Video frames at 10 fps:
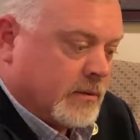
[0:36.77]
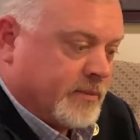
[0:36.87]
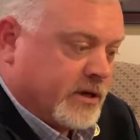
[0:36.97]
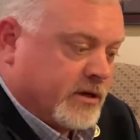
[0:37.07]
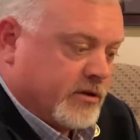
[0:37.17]

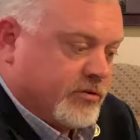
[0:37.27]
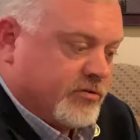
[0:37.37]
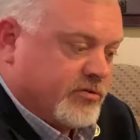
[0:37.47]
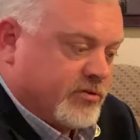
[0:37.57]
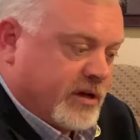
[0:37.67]

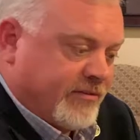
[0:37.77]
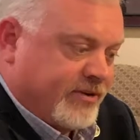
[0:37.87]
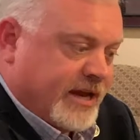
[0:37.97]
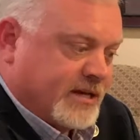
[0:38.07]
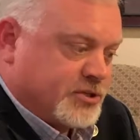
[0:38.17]
because I've
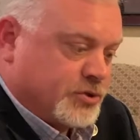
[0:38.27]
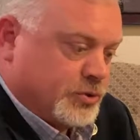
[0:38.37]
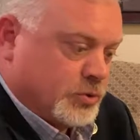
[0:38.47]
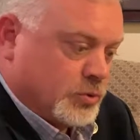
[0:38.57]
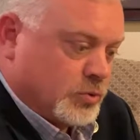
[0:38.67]
got
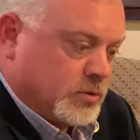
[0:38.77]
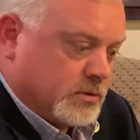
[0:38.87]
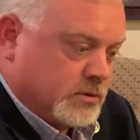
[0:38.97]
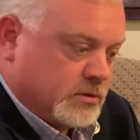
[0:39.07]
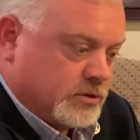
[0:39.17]
to
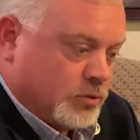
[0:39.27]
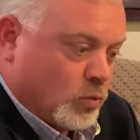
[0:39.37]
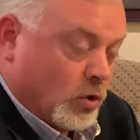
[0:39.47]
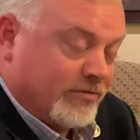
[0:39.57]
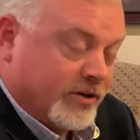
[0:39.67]

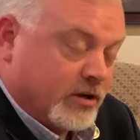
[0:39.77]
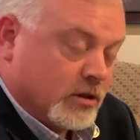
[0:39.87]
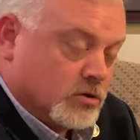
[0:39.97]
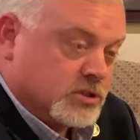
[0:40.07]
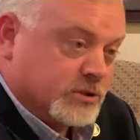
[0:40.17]
work very
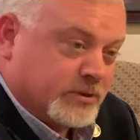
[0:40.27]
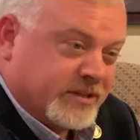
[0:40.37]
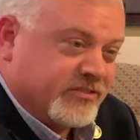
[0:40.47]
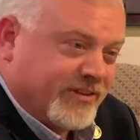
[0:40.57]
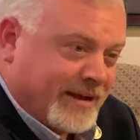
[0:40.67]
closely with
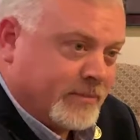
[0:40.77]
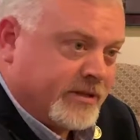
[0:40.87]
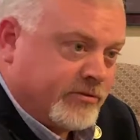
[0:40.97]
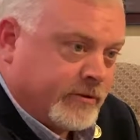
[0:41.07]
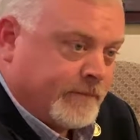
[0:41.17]
these
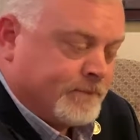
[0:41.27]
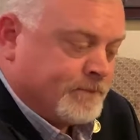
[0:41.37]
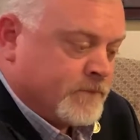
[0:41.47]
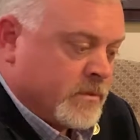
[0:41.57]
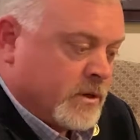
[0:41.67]
families.
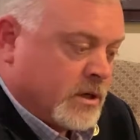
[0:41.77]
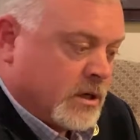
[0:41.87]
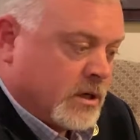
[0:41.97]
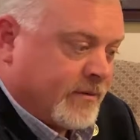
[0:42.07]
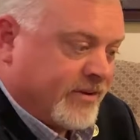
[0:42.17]

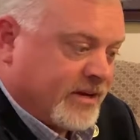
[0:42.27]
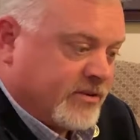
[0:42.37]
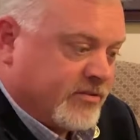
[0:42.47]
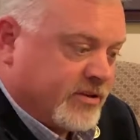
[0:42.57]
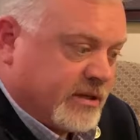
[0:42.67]
I've got
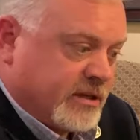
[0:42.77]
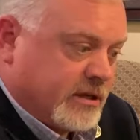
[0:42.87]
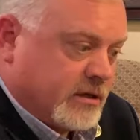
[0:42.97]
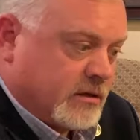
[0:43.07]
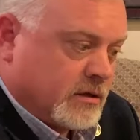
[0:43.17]
to
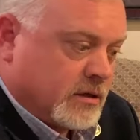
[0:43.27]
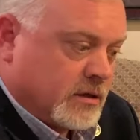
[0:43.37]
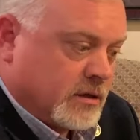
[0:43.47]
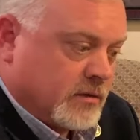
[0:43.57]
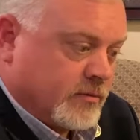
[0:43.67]
see
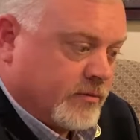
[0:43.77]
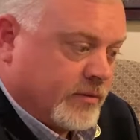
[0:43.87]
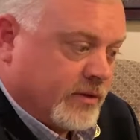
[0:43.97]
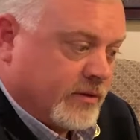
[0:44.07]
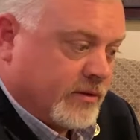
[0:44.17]

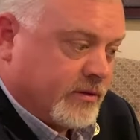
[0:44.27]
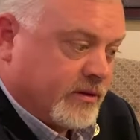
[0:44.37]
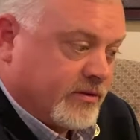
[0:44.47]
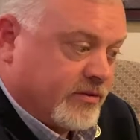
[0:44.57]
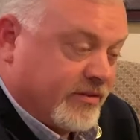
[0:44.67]

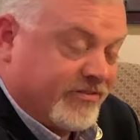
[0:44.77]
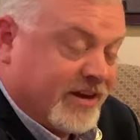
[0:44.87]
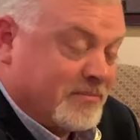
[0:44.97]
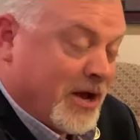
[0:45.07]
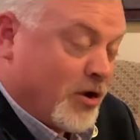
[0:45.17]
this
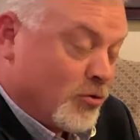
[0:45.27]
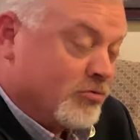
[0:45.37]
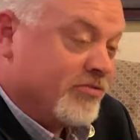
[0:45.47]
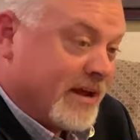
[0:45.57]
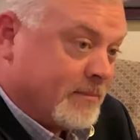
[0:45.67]
affect my
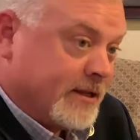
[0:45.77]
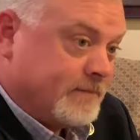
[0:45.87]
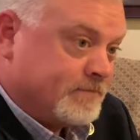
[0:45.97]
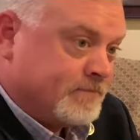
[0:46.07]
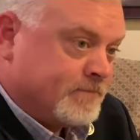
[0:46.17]
own family.
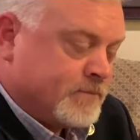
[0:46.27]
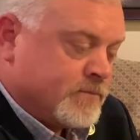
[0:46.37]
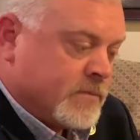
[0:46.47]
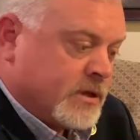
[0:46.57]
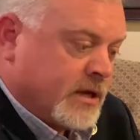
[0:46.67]

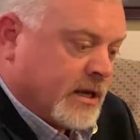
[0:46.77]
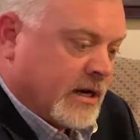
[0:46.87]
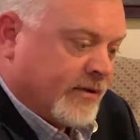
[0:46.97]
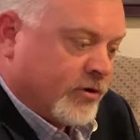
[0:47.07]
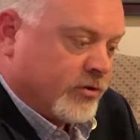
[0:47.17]

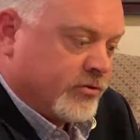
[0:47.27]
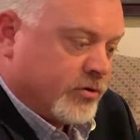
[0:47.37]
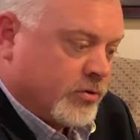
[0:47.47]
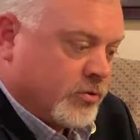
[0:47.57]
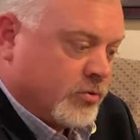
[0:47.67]
And I've
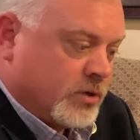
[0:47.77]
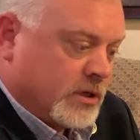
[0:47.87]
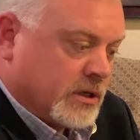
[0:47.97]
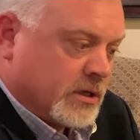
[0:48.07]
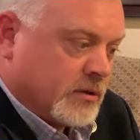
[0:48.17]

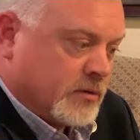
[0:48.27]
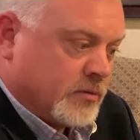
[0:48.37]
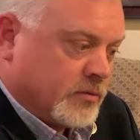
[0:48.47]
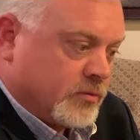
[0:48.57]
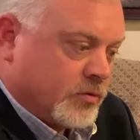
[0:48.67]
also
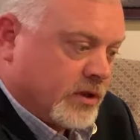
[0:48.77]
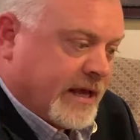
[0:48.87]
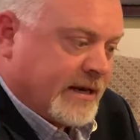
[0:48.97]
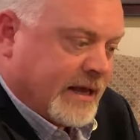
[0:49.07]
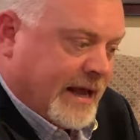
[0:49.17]
really
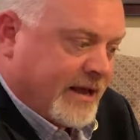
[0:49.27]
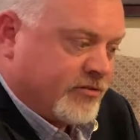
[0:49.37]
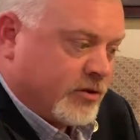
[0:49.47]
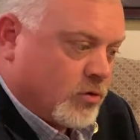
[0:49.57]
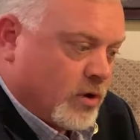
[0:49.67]
had to
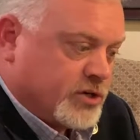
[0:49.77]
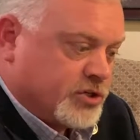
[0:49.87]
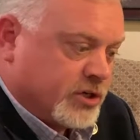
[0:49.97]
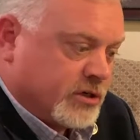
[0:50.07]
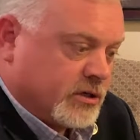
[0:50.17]
ask the
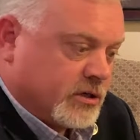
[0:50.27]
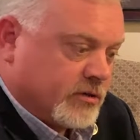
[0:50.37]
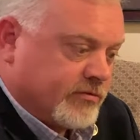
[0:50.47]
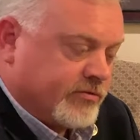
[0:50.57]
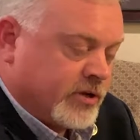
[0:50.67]
question
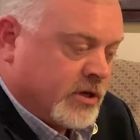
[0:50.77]
of